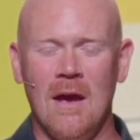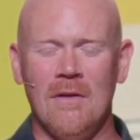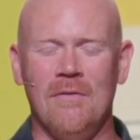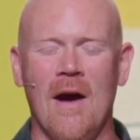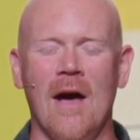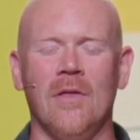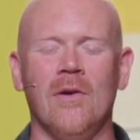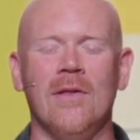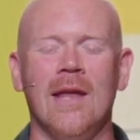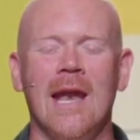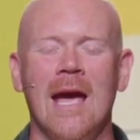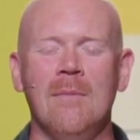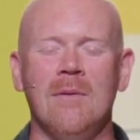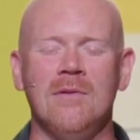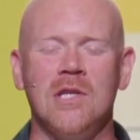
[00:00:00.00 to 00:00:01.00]
Father, in the
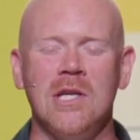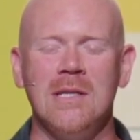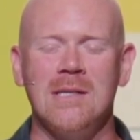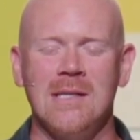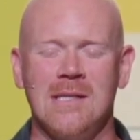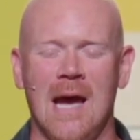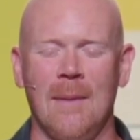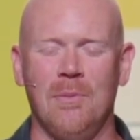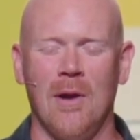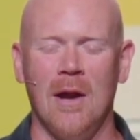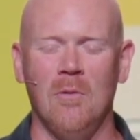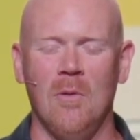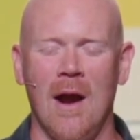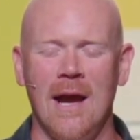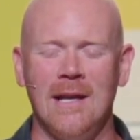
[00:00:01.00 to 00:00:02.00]
name of Jesus, I pray
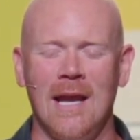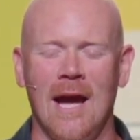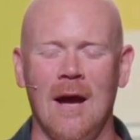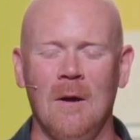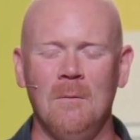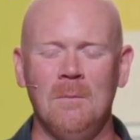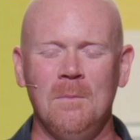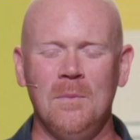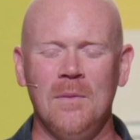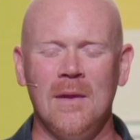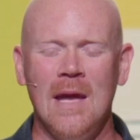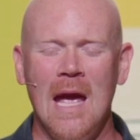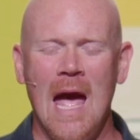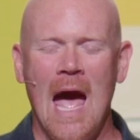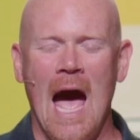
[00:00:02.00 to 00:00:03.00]
right now.
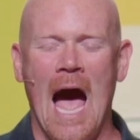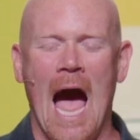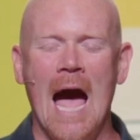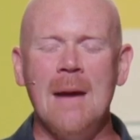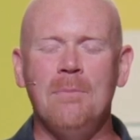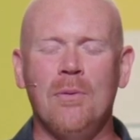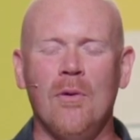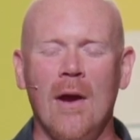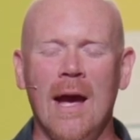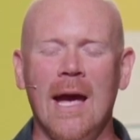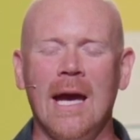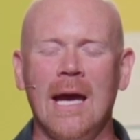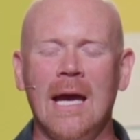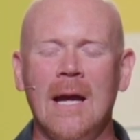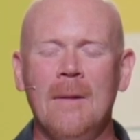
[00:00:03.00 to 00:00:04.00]
I
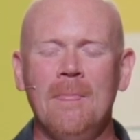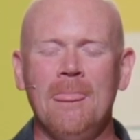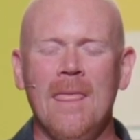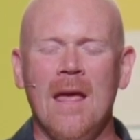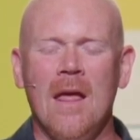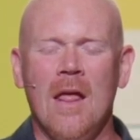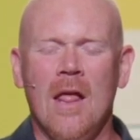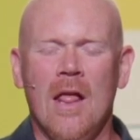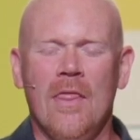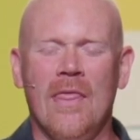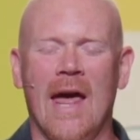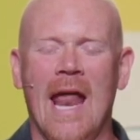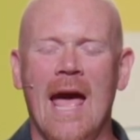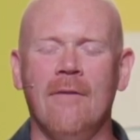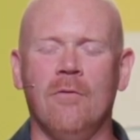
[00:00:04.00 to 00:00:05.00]
pray
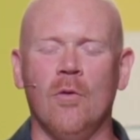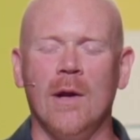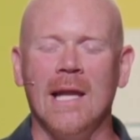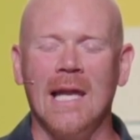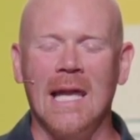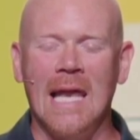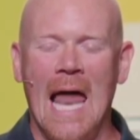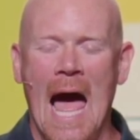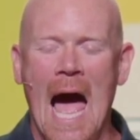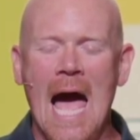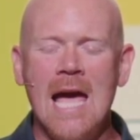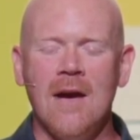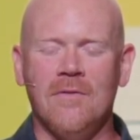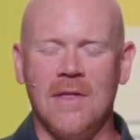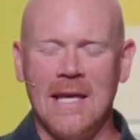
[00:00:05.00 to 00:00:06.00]
that every lie
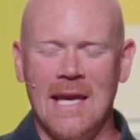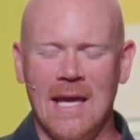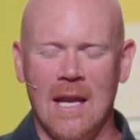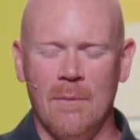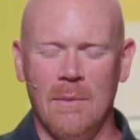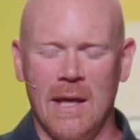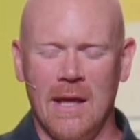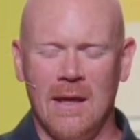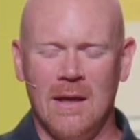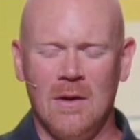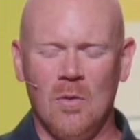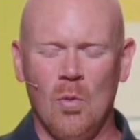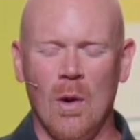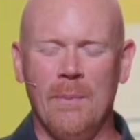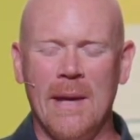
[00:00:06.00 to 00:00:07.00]
of the enemy
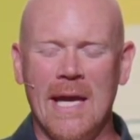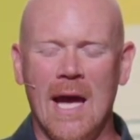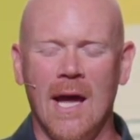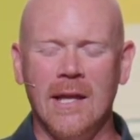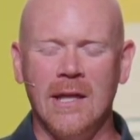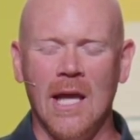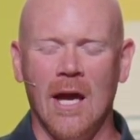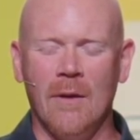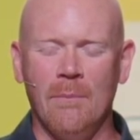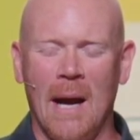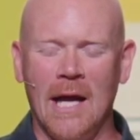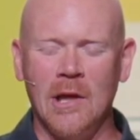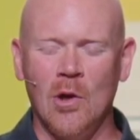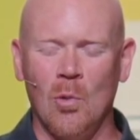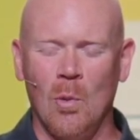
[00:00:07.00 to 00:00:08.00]
would be undone
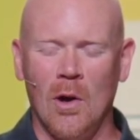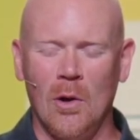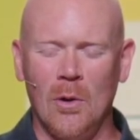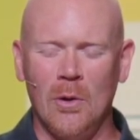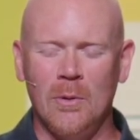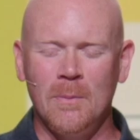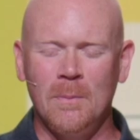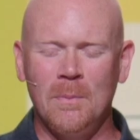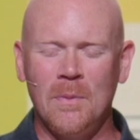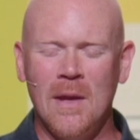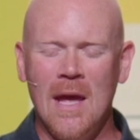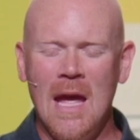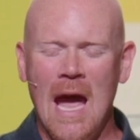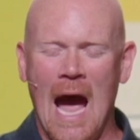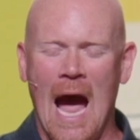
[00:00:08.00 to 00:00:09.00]
by your word.
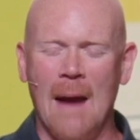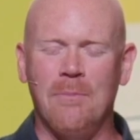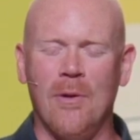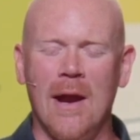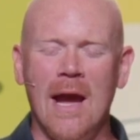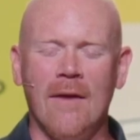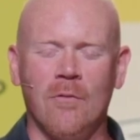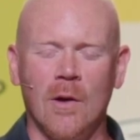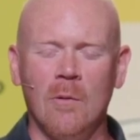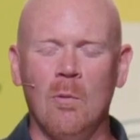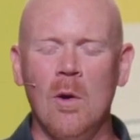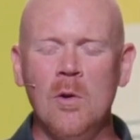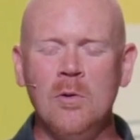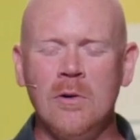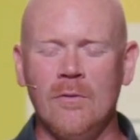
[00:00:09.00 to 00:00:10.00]
I pray every
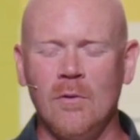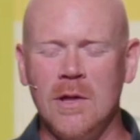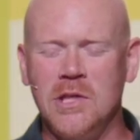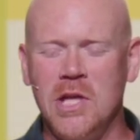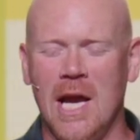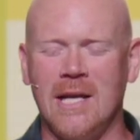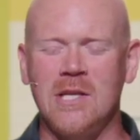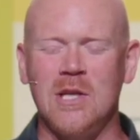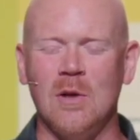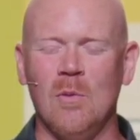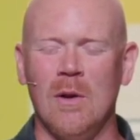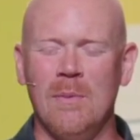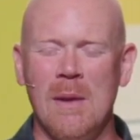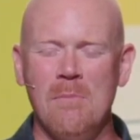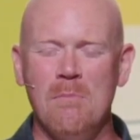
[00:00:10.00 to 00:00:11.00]
wound of rejection
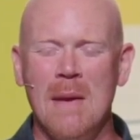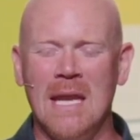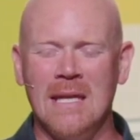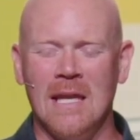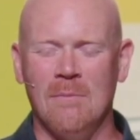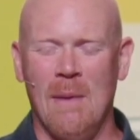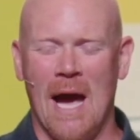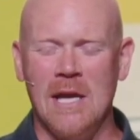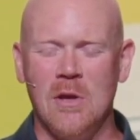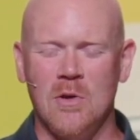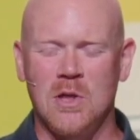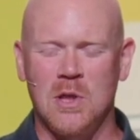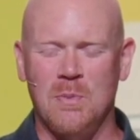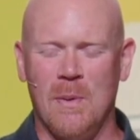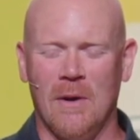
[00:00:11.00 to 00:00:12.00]
would be mended by your
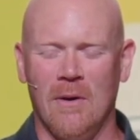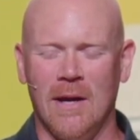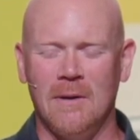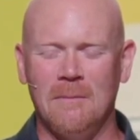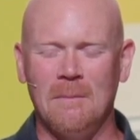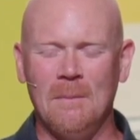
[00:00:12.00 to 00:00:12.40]
spirit.